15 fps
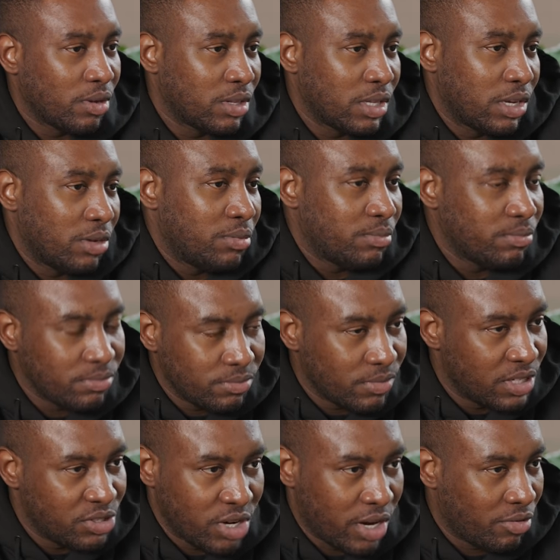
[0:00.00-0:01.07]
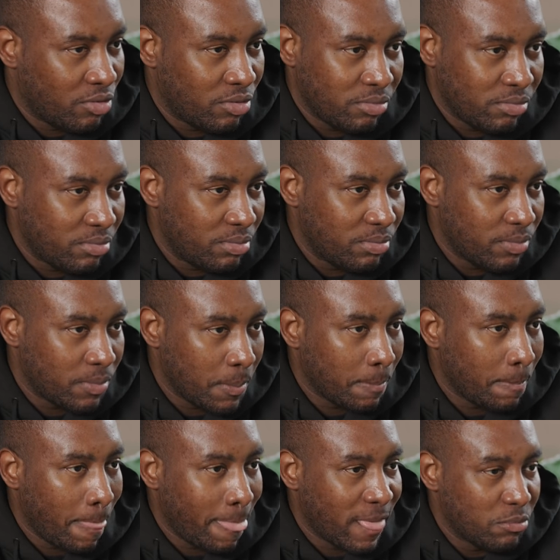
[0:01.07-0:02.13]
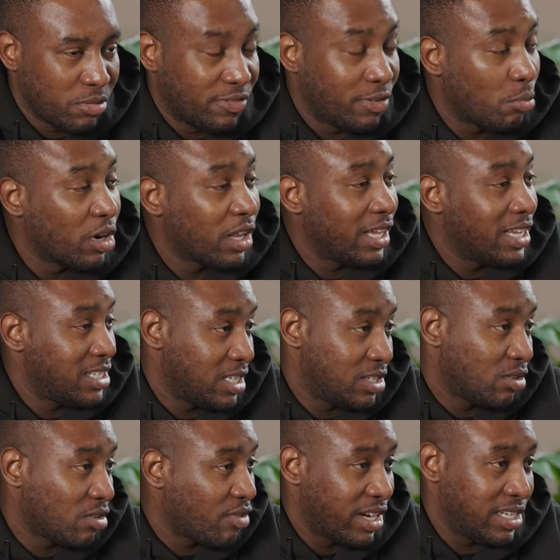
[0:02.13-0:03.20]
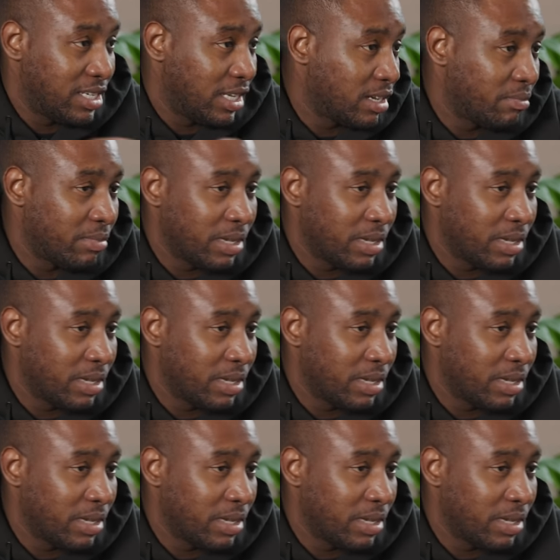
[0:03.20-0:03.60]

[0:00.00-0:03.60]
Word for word: uh, you know, in general. But for what it is, it's not crazy